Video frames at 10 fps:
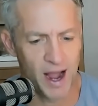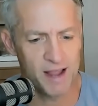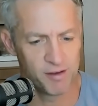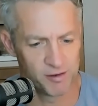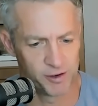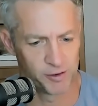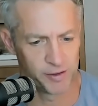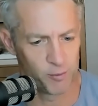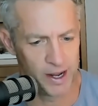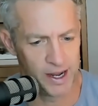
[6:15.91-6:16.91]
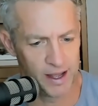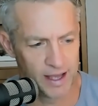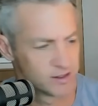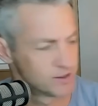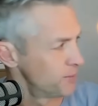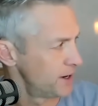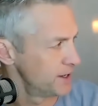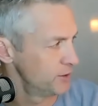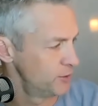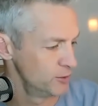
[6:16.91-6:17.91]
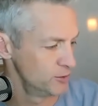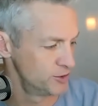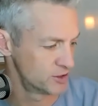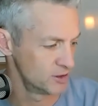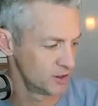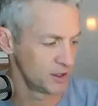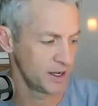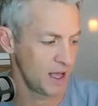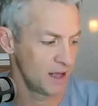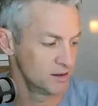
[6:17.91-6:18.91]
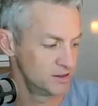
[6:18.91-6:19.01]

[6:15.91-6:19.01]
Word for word: I even feel that way as somebody who just like